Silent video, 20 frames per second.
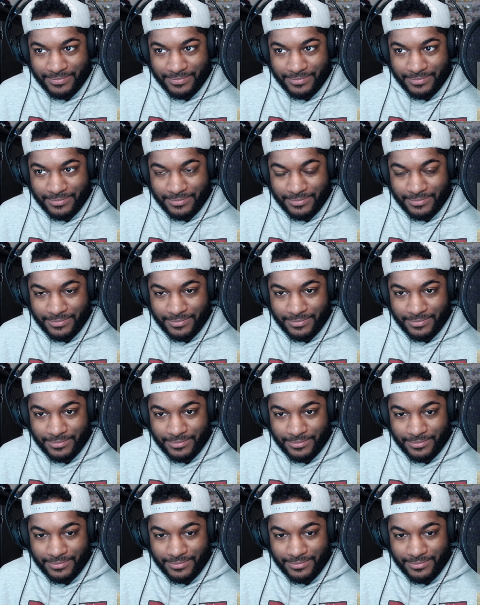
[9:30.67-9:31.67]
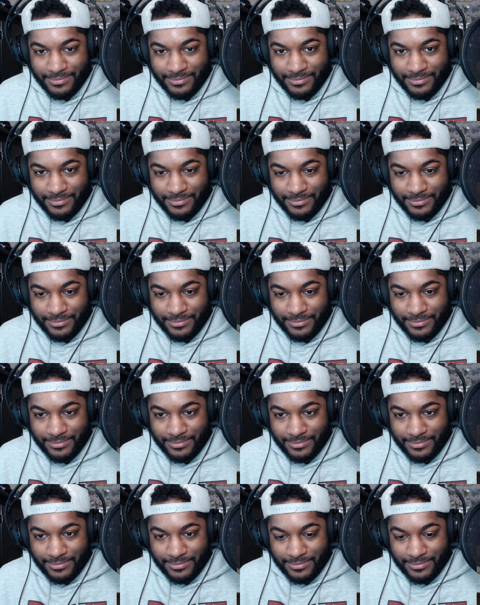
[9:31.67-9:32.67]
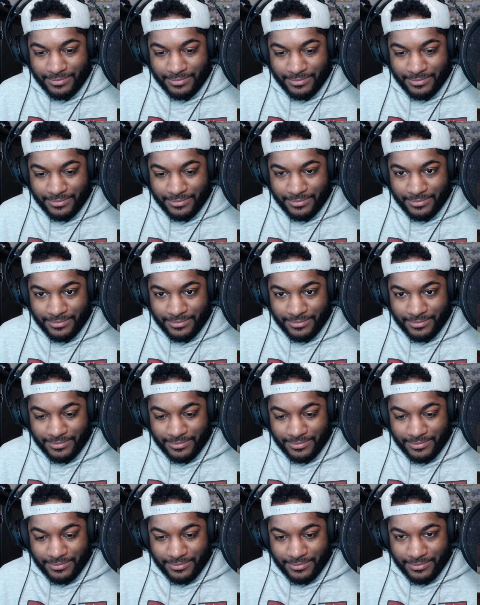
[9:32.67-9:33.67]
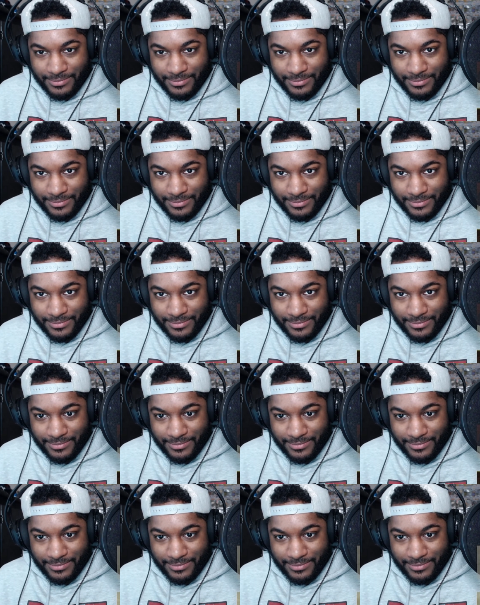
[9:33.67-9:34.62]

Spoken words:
(no one is talking)